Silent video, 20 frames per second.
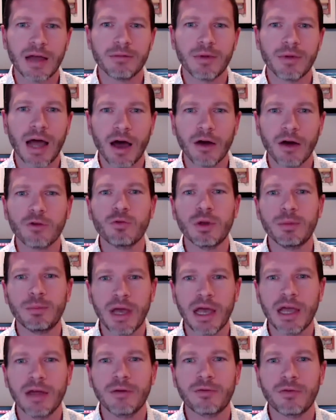How do we
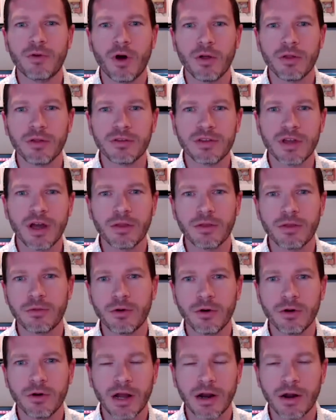pay for all this down the road?